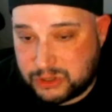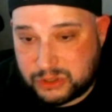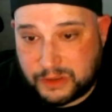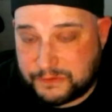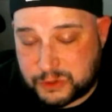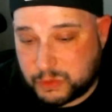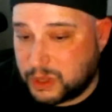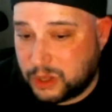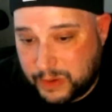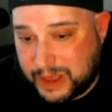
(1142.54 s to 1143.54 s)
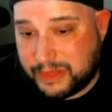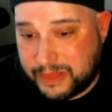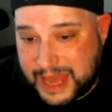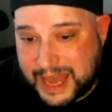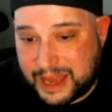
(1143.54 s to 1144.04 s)
there's all these things that
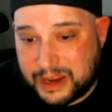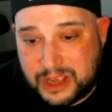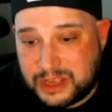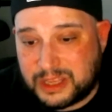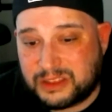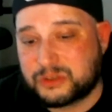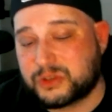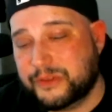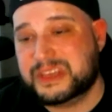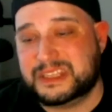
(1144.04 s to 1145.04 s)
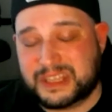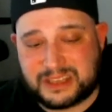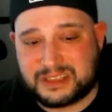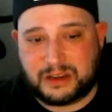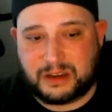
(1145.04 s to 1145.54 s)
we're contributing
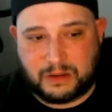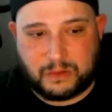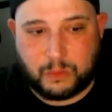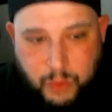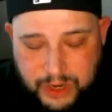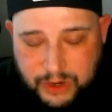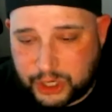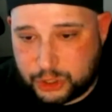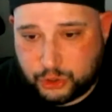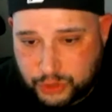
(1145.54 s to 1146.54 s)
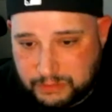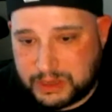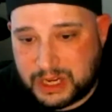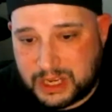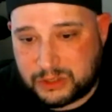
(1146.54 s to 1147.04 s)
to, whether it's the
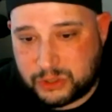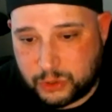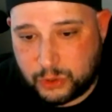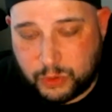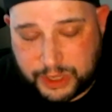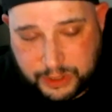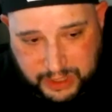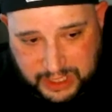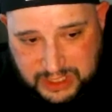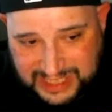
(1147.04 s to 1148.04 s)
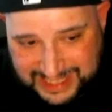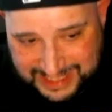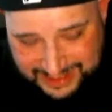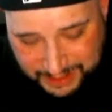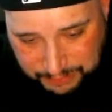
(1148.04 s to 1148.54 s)
product itself in Azure
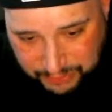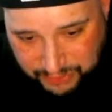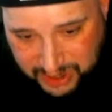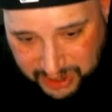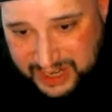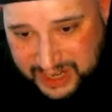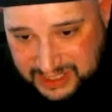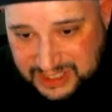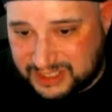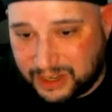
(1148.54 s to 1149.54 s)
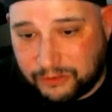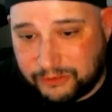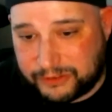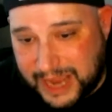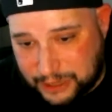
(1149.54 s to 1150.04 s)
or open source
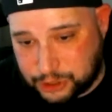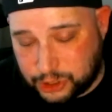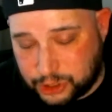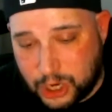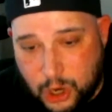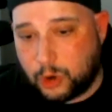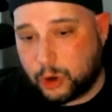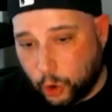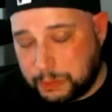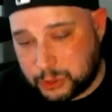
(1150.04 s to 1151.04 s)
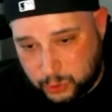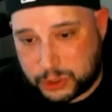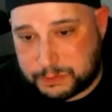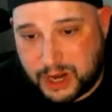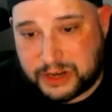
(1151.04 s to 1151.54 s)
projects
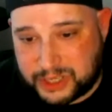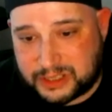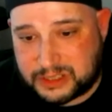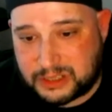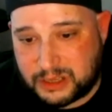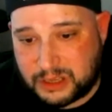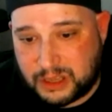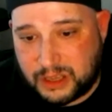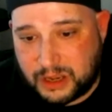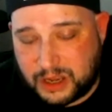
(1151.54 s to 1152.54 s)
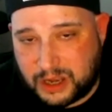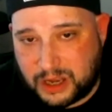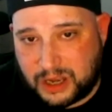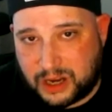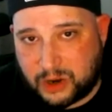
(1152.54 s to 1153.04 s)
around some of the supportive
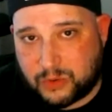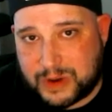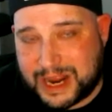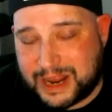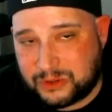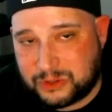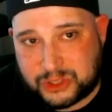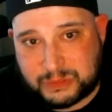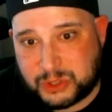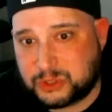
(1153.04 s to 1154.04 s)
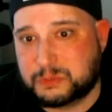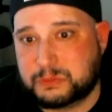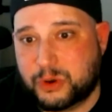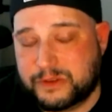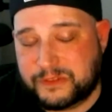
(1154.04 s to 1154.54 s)
things like Helm and
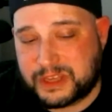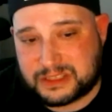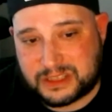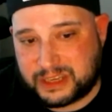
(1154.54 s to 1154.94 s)
Kubernetes,